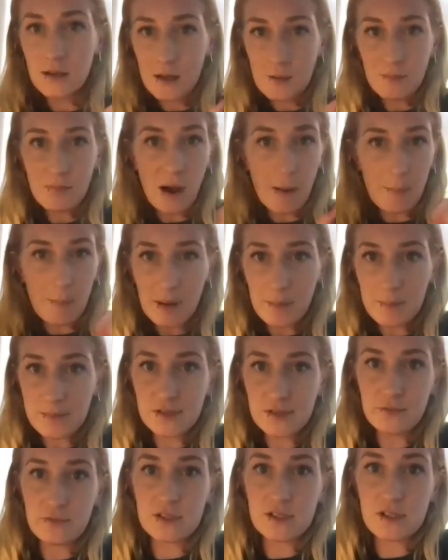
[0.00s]
pop-ups
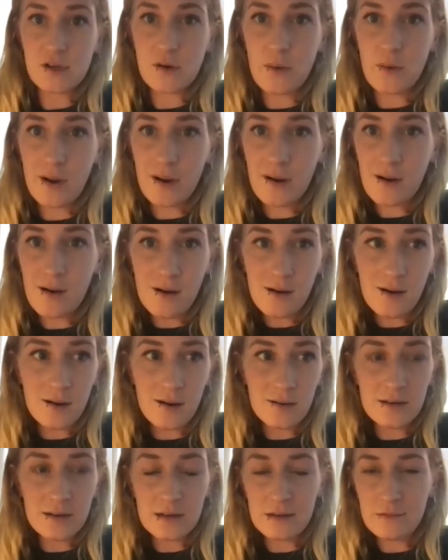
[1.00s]
of what's going on,
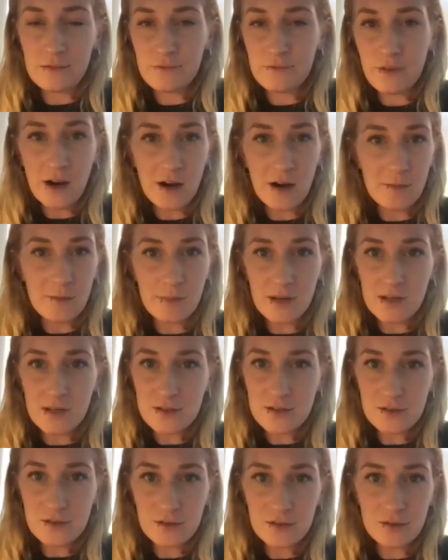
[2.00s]
environmental
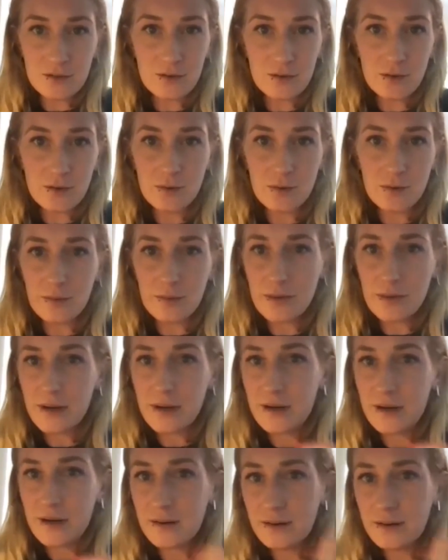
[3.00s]
awareness, knowledge, things like
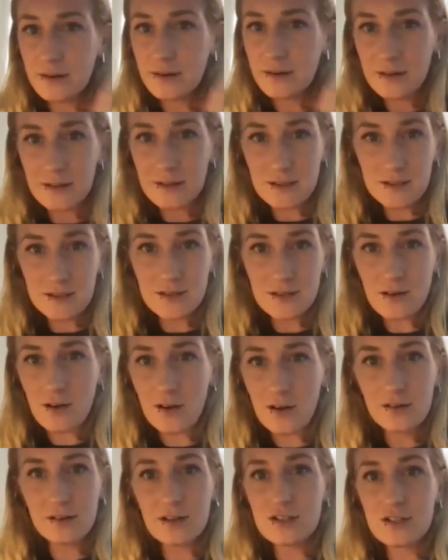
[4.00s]
that could
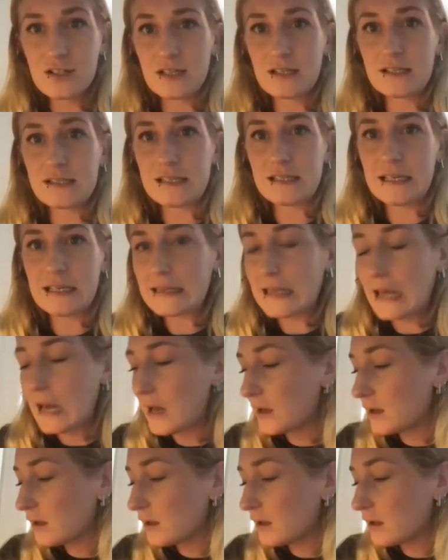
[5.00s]
be really useful.